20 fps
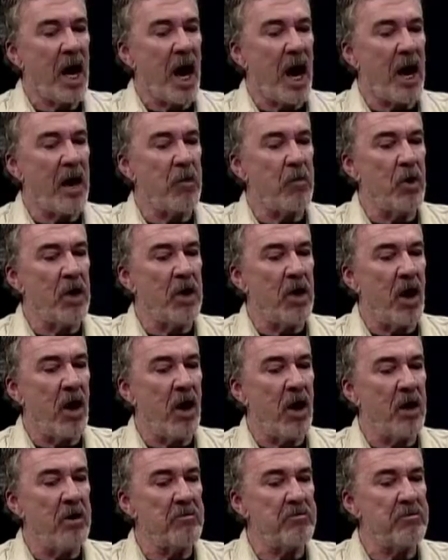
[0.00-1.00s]
I went
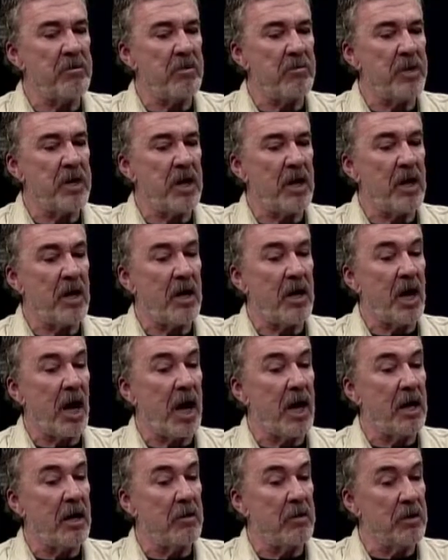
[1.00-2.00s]
on from there.
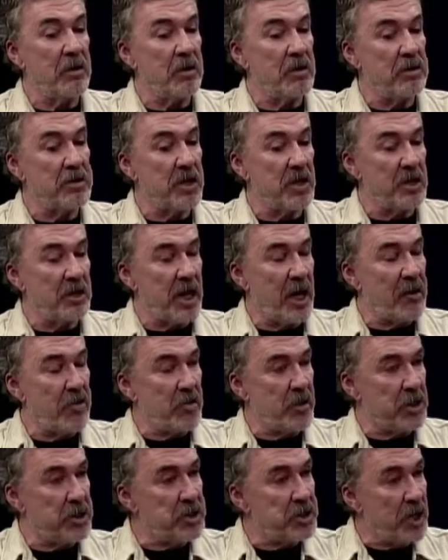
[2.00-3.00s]
Cheryl and I
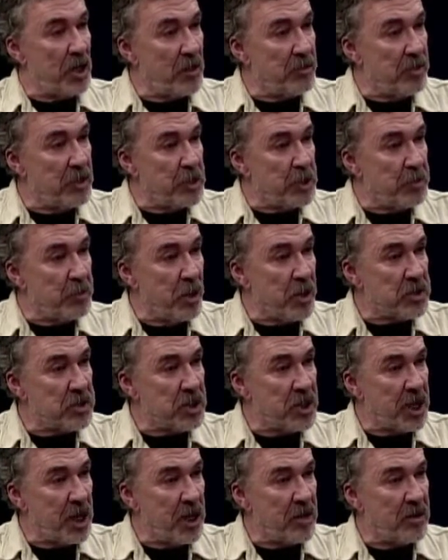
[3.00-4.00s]
wrote a children's book
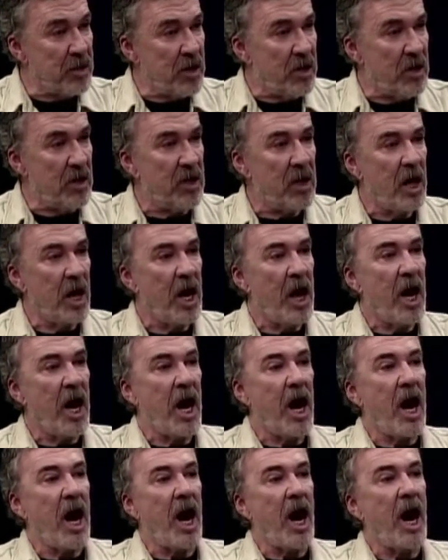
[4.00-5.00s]
together.
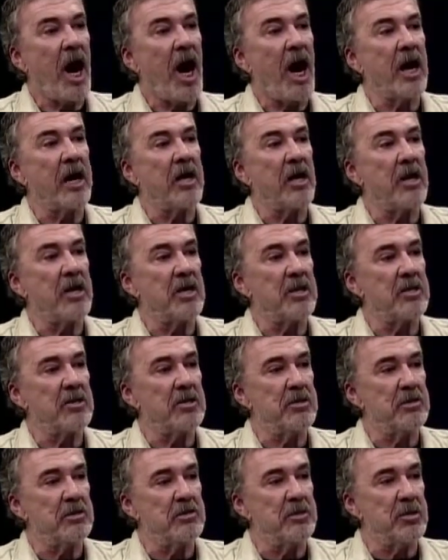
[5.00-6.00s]
I got
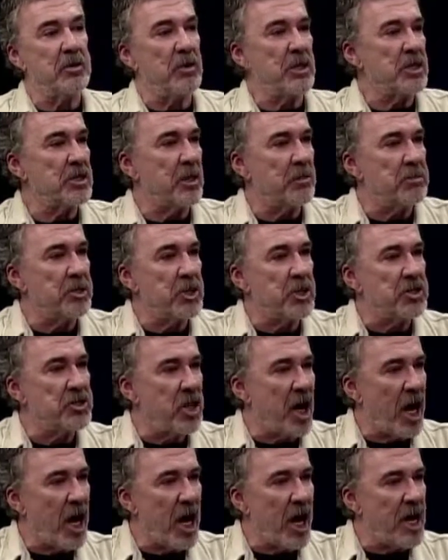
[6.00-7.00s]
into doing some
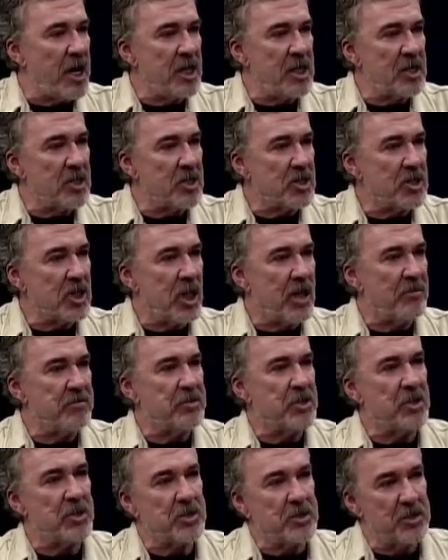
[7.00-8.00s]
design stuff,
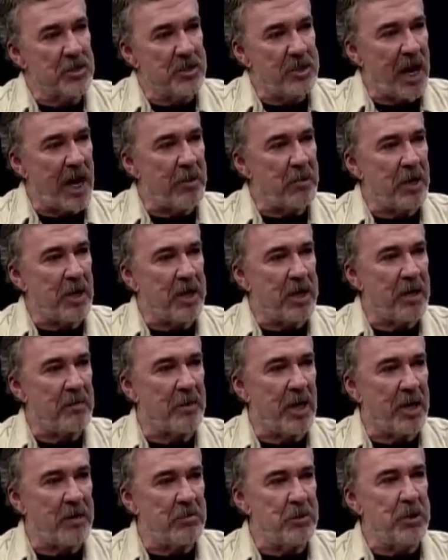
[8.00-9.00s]
just dabbling in
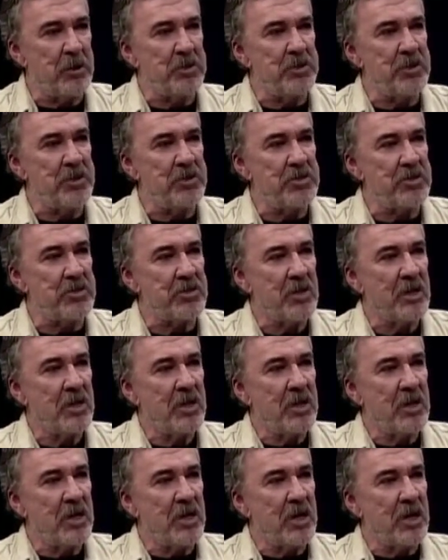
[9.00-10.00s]
my muses.
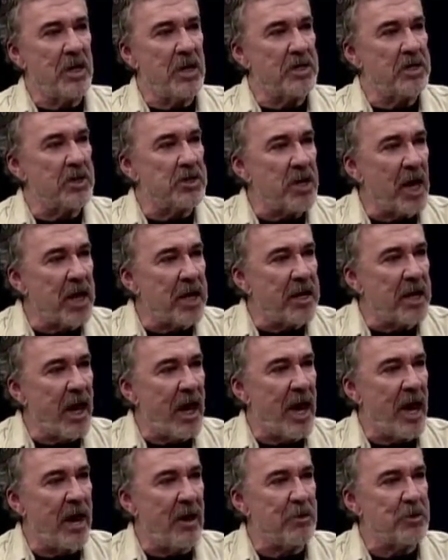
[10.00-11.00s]
Designed a
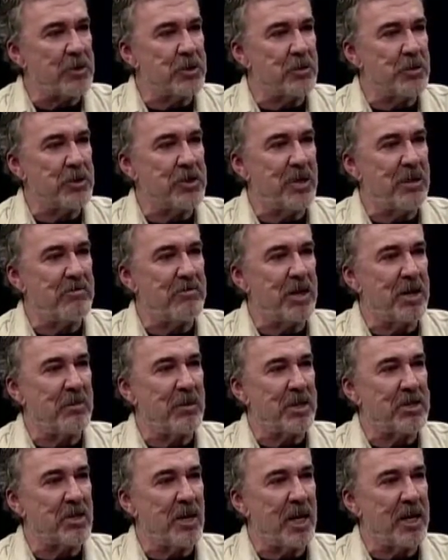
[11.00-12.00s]
house, which I very
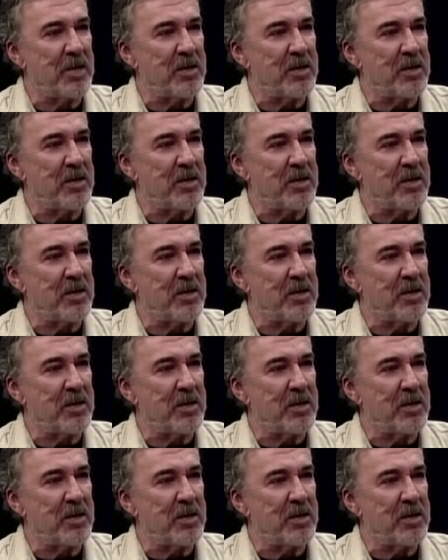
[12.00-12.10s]
much like.